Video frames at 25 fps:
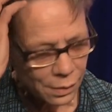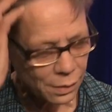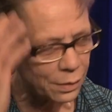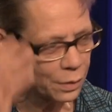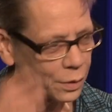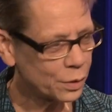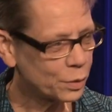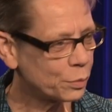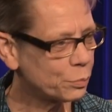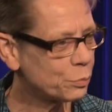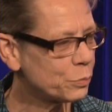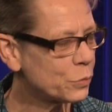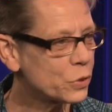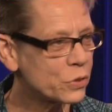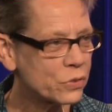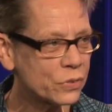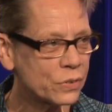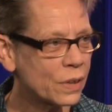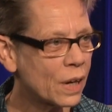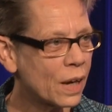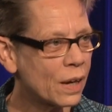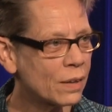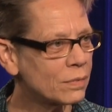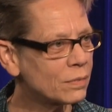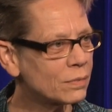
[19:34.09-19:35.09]
It's
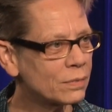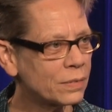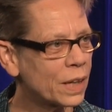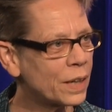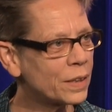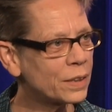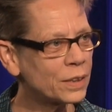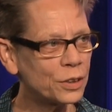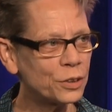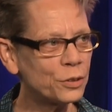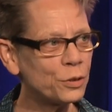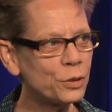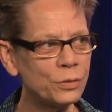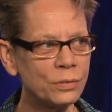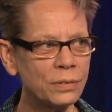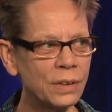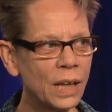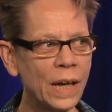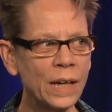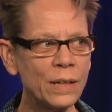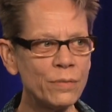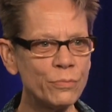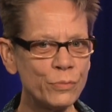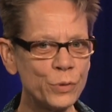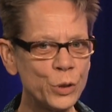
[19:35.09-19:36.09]
not like
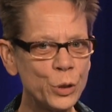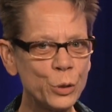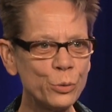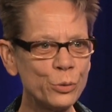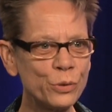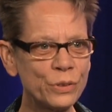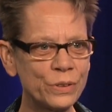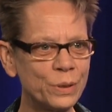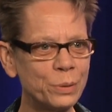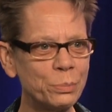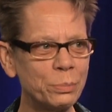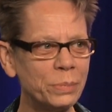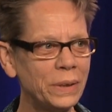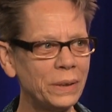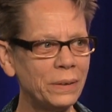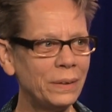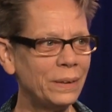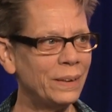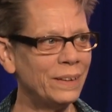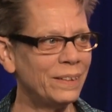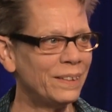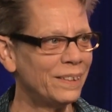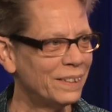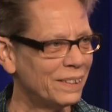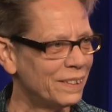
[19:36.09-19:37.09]
life used to
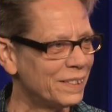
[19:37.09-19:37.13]
be